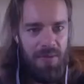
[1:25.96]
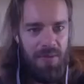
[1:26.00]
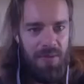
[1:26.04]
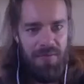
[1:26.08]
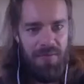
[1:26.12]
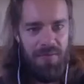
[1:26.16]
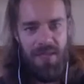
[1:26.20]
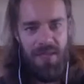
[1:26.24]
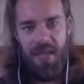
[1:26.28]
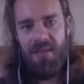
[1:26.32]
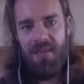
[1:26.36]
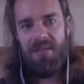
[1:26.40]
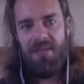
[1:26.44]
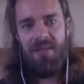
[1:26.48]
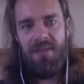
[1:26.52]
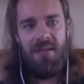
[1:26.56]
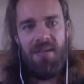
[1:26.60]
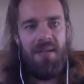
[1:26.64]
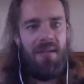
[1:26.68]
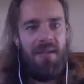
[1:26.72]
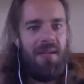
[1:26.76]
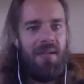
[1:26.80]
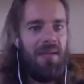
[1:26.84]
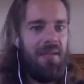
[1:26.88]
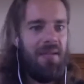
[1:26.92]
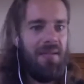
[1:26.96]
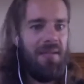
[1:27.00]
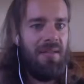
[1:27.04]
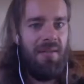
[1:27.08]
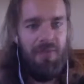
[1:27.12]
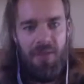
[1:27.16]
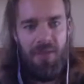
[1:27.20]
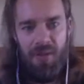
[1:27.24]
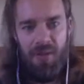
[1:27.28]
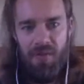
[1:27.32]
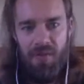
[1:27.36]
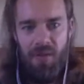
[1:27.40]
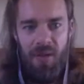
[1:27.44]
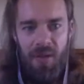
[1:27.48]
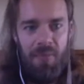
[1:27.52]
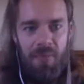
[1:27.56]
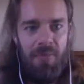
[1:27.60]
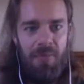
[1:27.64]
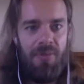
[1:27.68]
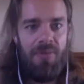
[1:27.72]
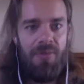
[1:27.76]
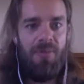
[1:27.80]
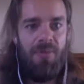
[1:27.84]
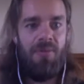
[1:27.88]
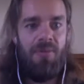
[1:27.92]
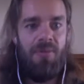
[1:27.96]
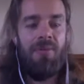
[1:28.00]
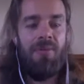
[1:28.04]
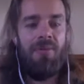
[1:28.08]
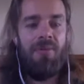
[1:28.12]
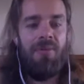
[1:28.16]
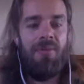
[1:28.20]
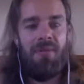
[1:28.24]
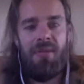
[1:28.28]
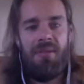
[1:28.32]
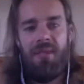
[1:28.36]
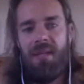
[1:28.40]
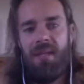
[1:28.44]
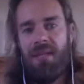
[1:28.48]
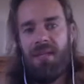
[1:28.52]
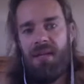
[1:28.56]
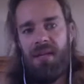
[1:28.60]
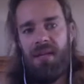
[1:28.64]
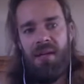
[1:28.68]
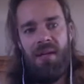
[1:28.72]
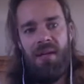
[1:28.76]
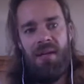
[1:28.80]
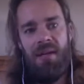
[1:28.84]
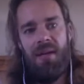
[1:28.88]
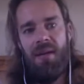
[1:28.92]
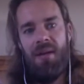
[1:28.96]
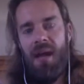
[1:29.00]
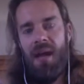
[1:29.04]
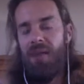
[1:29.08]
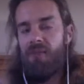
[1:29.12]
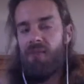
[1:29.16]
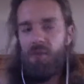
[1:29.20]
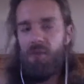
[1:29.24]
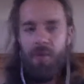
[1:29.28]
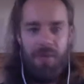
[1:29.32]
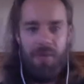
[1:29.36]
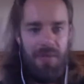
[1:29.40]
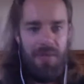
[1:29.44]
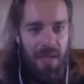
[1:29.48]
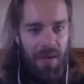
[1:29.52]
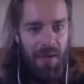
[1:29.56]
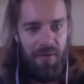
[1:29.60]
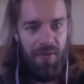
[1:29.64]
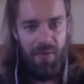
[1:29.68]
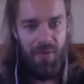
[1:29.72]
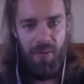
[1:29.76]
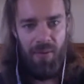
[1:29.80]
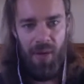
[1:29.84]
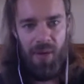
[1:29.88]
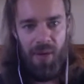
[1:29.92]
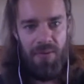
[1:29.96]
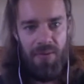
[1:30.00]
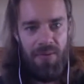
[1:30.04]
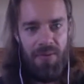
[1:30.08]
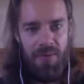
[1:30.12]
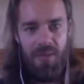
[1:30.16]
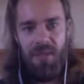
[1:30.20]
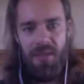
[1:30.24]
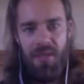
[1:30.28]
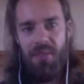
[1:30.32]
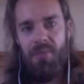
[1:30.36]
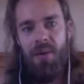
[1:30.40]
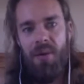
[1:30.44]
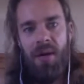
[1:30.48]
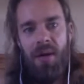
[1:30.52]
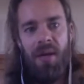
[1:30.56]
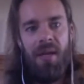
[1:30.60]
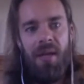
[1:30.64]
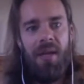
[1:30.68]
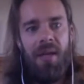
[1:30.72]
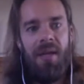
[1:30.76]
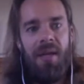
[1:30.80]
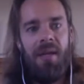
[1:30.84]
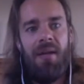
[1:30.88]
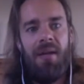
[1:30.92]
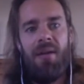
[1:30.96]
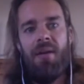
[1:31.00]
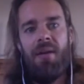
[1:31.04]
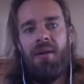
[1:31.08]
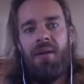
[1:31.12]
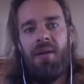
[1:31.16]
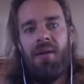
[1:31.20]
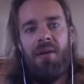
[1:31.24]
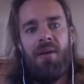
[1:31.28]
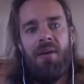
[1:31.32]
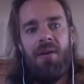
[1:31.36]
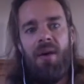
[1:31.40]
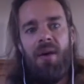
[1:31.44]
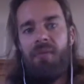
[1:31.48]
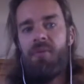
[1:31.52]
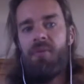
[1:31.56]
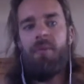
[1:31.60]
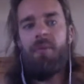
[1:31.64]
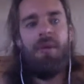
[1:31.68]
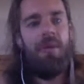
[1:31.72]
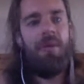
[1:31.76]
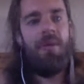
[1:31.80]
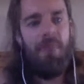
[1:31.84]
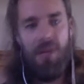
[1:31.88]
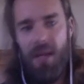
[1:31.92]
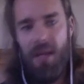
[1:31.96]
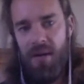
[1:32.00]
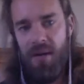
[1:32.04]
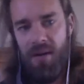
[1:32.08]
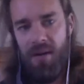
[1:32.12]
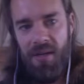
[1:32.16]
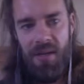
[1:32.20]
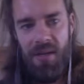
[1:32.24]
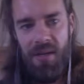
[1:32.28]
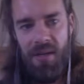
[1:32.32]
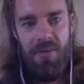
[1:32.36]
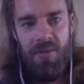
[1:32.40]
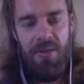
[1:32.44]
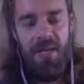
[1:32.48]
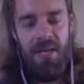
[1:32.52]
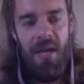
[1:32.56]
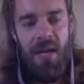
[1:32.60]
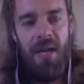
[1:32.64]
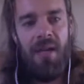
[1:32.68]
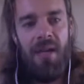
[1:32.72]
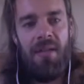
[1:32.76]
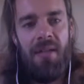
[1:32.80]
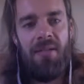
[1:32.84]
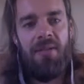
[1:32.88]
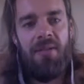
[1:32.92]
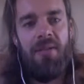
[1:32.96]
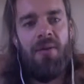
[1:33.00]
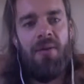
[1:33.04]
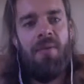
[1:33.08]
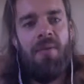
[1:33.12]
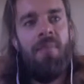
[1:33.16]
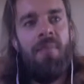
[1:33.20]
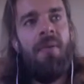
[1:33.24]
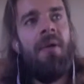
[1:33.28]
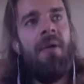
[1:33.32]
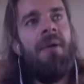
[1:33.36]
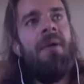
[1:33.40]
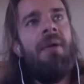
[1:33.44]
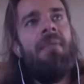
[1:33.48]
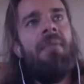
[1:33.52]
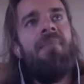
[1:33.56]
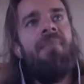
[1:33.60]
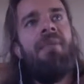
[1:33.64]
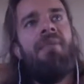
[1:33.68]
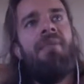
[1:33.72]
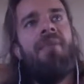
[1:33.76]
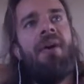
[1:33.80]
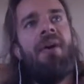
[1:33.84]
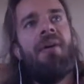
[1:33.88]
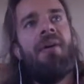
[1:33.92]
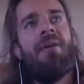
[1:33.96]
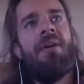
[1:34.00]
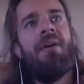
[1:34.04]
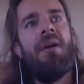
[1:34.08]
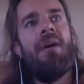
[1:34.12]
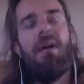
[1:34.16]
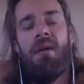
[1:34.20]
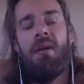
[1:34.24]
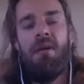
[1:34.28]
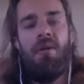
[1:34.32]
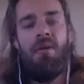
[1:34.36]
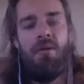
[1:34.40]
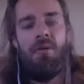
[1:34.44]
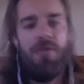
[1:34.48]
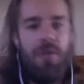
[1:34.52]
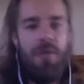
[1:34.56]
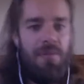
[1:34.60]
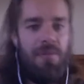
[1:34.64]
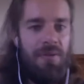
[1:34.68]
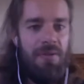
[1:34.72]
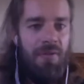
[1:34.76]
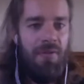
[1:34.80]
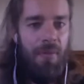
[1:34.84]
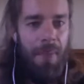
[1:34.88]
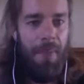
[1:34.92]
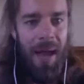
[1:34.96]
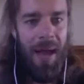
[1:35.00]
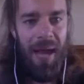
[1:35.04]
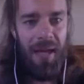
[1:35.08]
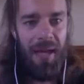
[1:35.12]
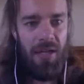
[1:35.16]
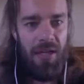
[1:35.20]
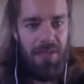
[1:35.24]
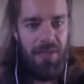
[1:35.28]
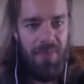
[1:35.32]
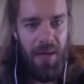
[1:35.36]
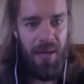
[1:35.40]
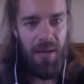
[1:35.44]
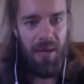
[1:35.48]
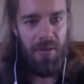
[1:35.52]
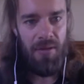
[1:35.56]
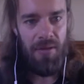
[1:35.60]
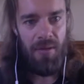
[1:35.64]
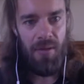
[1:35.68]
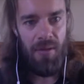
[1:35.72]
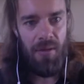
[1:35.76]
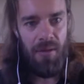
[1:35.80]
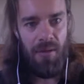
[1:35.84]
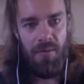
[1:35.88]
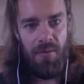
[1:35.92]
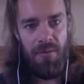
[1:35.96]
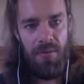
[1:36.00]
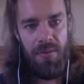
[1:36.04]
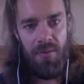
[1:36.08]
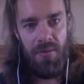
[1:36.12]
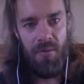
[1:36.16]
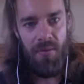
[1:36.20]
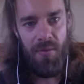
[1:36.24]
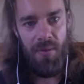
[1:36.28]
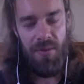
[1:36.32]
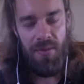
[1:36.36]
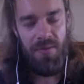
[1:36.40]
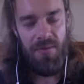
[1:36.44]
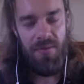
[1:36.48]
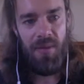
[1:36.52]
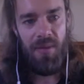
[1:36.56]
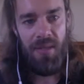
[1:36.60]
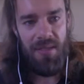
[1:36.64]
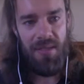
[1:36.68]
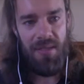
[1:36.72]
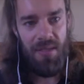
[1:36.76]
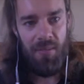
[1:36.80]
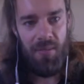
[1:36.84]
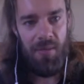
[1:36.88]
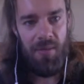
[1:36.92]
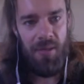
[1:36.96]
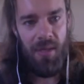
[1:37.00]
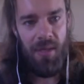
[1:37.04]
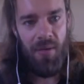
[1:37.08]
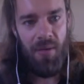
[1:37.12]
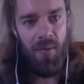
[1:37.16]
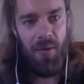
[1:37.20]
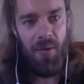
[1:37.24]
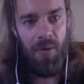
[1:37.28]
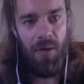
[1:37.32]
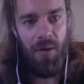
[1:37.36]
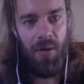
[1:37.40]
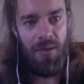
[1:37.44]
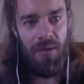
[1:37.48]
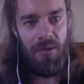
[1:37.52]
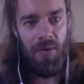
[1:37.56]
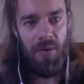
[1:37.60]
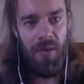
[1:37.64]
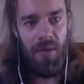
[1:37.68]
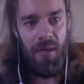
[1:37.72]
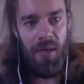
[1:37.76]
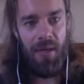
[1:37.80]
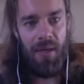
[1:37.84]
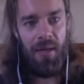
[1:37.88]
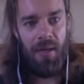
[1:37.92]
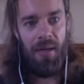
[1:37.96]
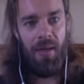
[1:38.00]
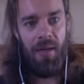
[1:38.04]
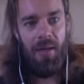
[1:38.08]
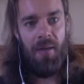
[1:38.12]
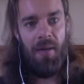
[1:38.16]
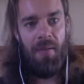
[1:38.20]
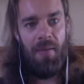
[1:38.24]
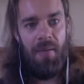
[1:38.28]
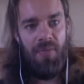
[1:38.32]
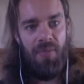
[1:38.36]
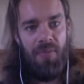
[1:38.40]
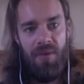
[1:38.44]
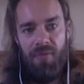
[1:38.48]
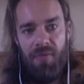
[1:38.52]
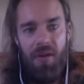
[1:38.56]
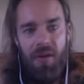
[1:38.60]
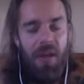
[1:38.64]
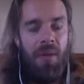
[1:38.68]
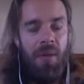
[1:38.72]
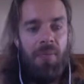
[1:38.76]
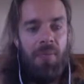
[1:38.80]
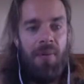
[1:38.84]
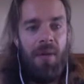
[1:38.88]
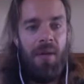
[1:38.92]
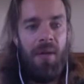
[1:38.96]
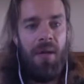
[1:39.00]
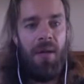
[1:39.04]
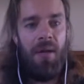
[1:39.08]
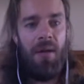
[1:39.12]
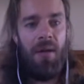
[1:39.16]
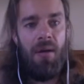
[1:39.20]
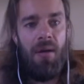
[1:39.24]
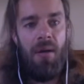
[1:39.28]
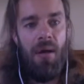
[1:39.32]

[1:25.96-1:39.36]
testing, different developer tools, like everyone was having problems with debugging, everybody relied on Etherscan. So found, in terms of a package manager, there wasn't really something that worked. So like developing